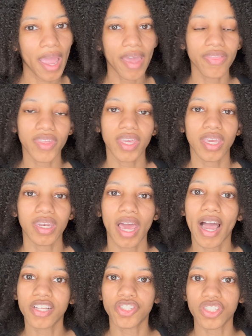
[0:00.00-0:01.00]
and then
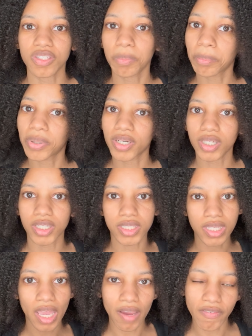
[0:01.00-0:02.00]
I just
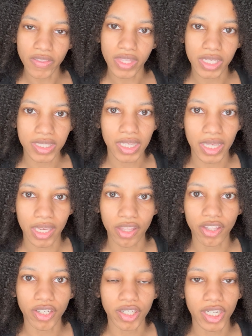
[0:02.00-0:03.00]
put everything
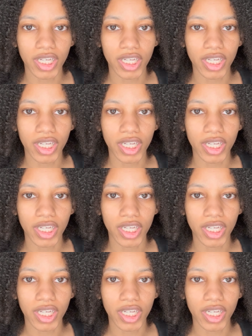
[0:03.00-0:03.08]
together